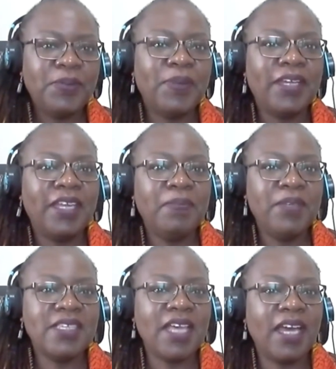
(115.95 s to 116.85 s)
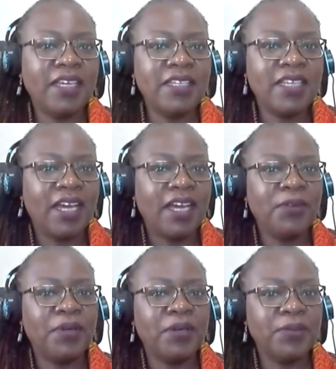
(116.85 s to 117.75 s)
my name is Ayeta and
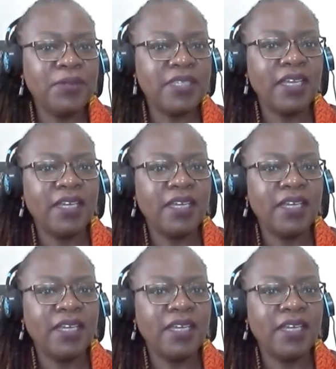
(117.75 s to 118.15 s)
Wangusa.